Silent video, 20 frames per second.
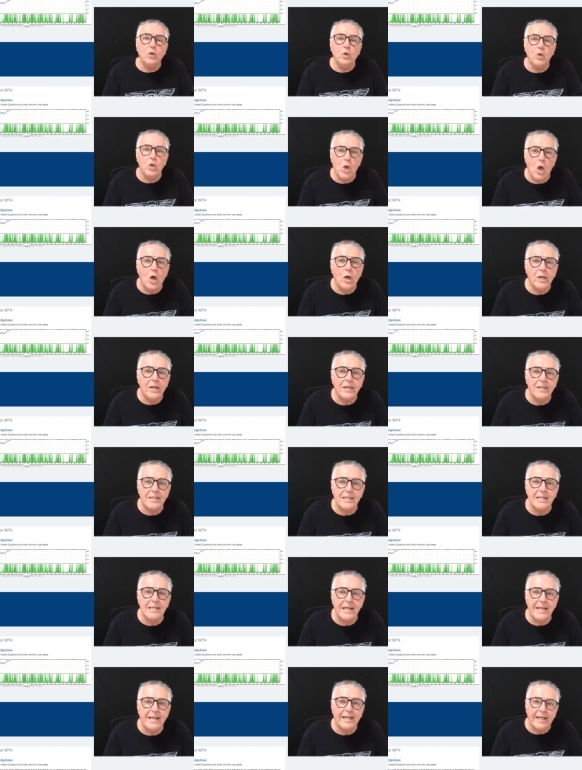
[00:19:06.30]
longer
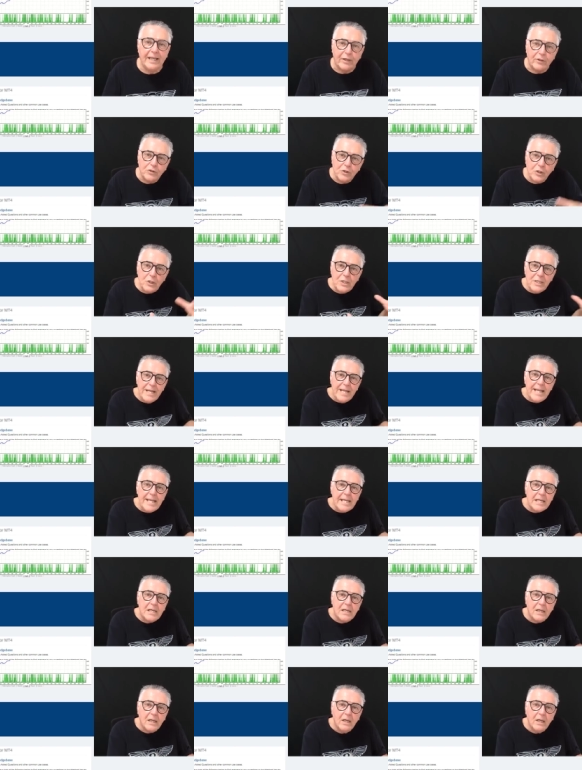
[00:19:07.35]
than linking. To
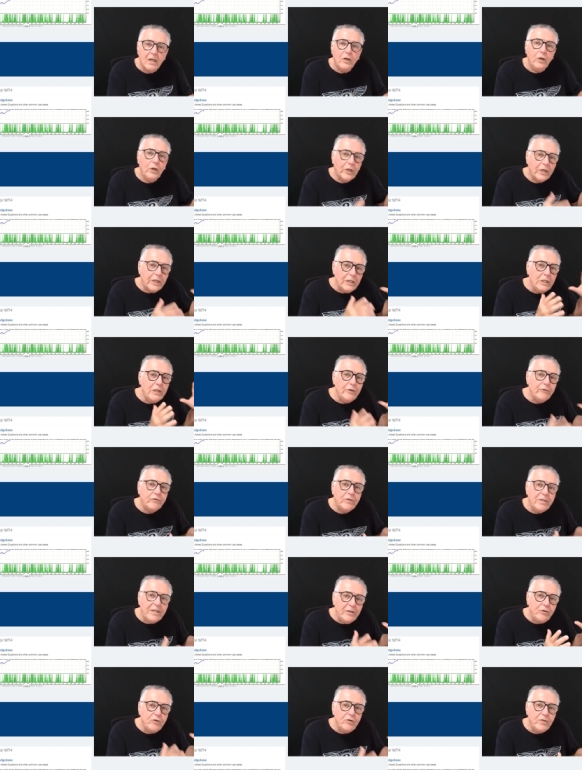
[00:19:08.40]
link you can
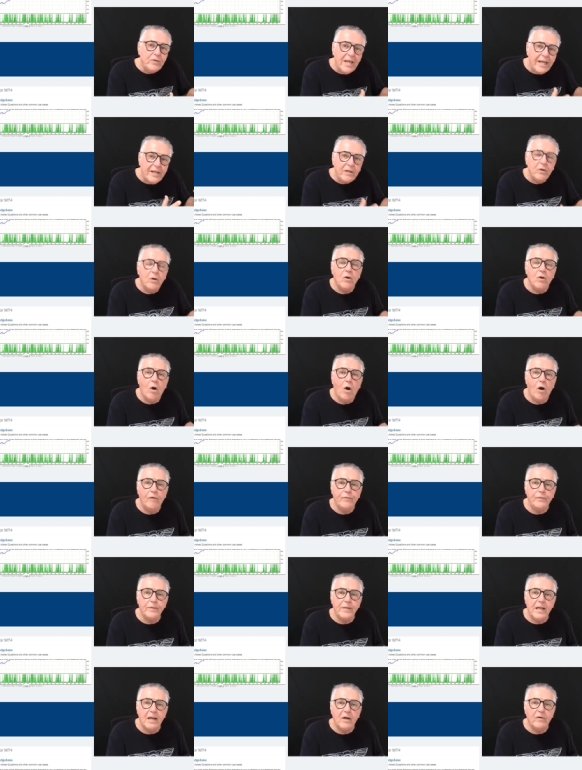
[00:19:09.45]
literally do that in half
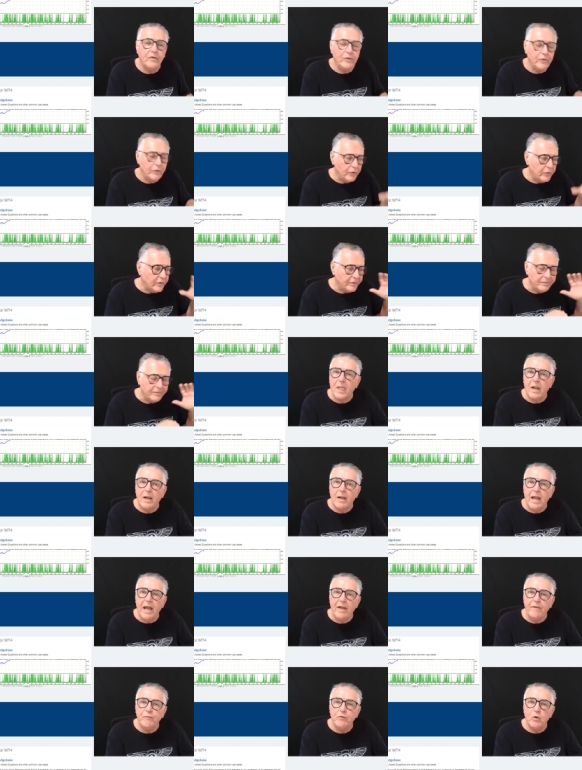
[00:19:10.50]
an hour. You can
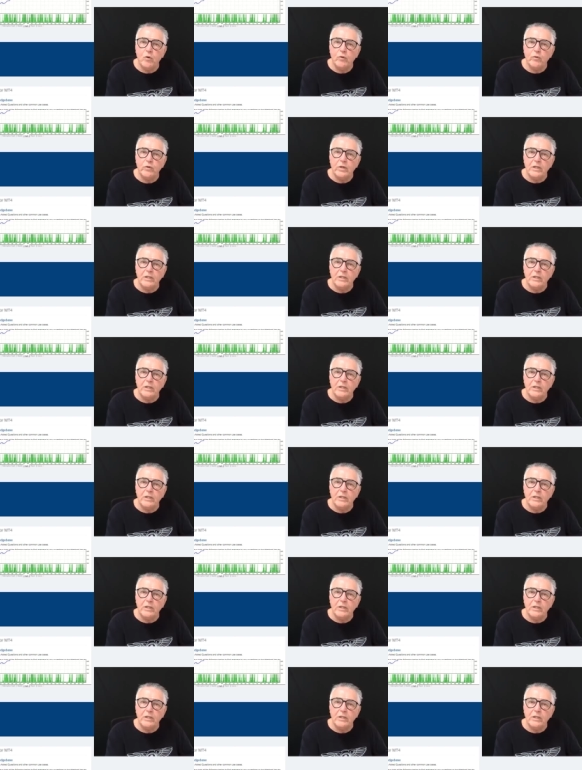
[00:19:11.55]
have your uh,